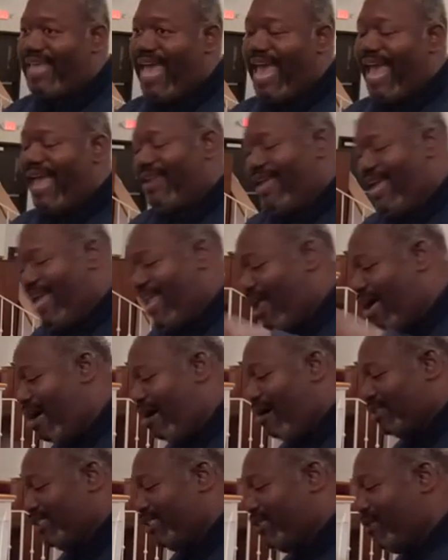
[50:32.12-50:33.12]
that, it
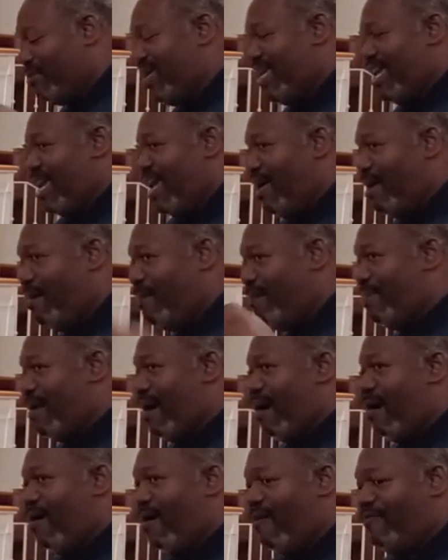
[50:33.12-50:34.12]
also kept
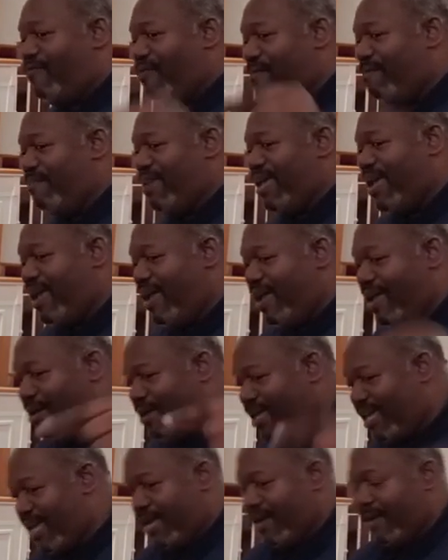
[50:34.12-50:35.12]
Paul from
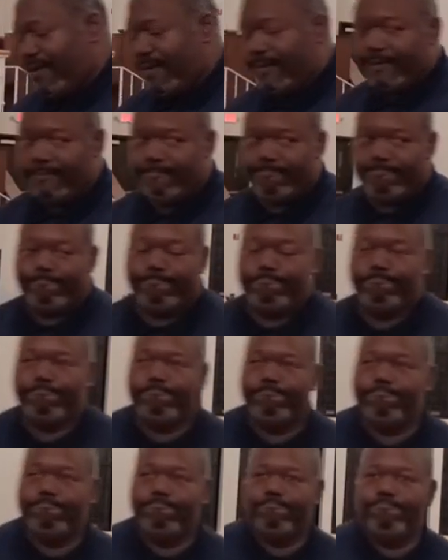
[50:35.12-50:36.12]
being killed.
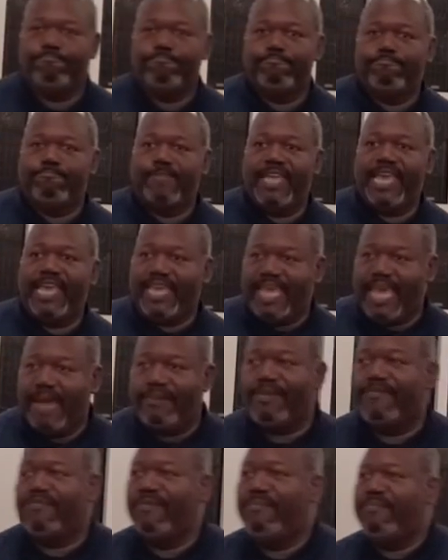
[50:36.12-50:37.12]
It
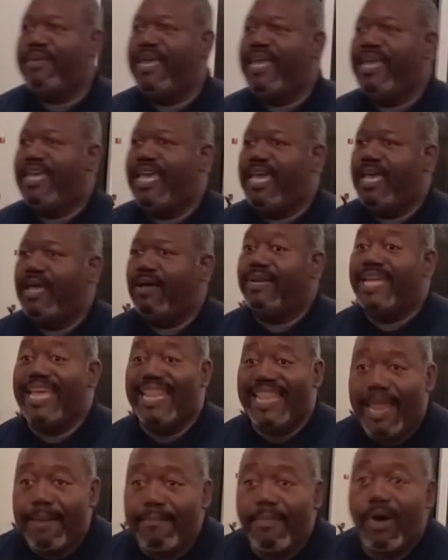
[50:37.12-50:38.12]
kept him from being killed
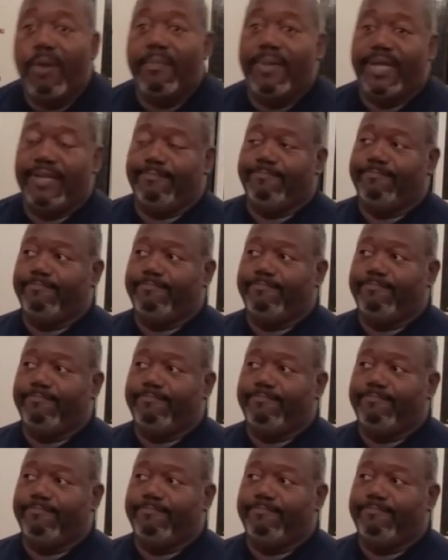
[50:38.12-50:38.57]
in that moment.